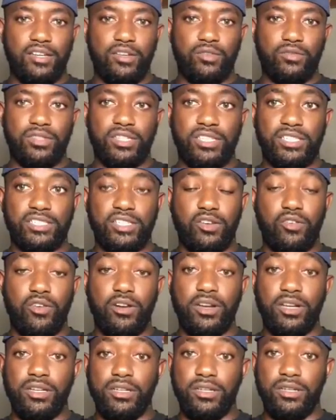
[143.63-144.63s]
Things that
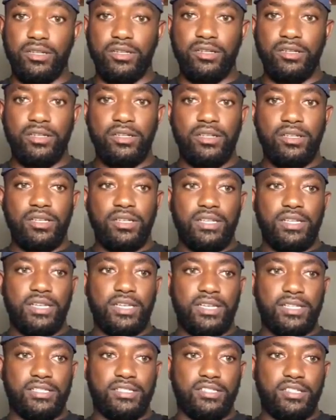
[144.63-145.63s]
aren't good.
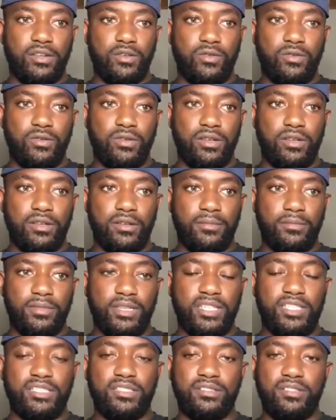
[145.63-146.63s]
And so
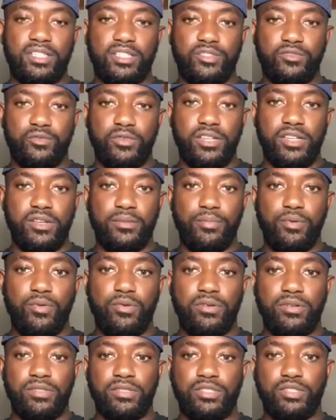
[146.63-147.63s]
it's really
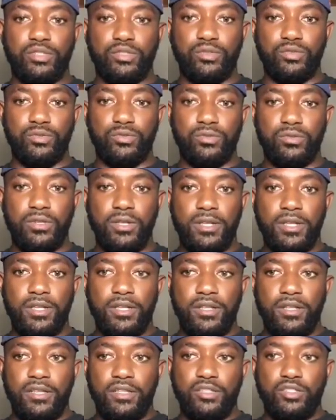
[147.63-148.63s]
important to
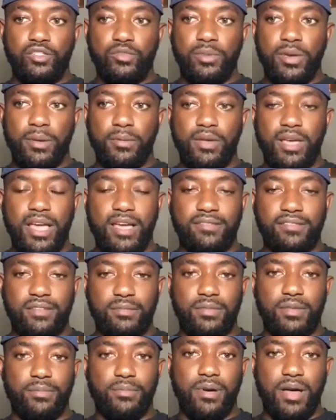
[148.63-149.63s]
be able to have
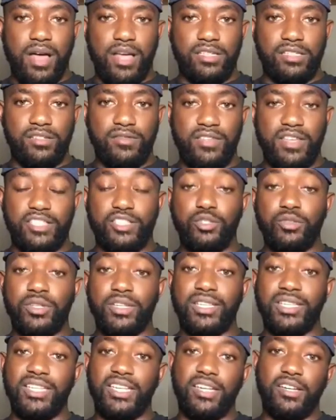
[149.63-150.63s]
something positive that you can
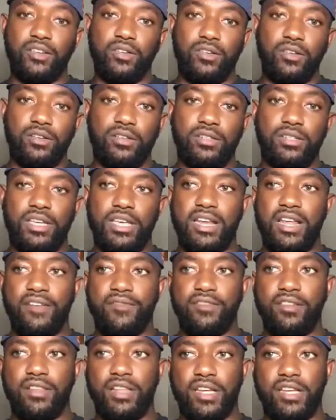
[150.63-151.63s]
lean on. And I
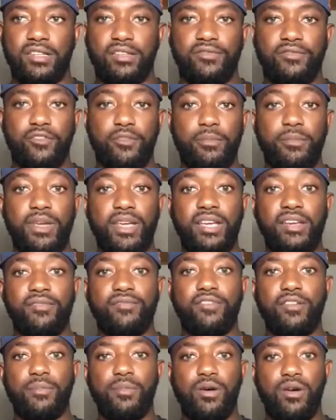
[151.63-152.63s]
feel like for me,
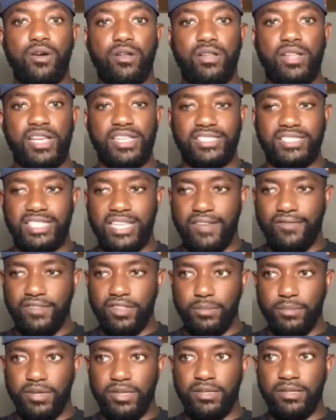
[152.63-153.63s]
football has definitely
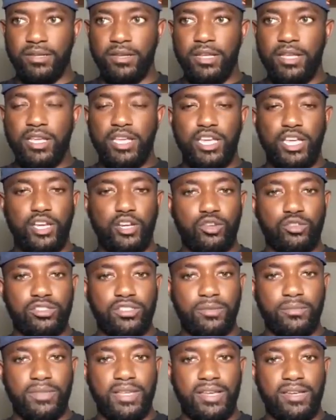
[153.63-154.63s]
been,
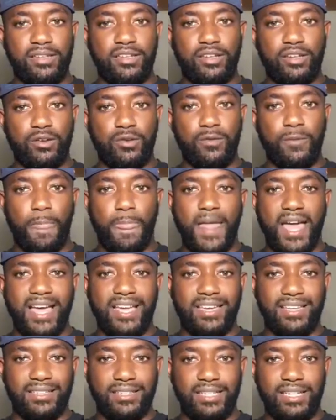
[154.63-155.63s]
something that, I
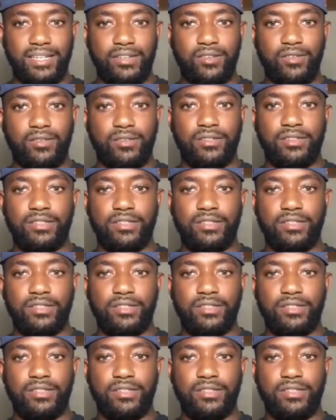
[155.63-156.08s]
can lean on.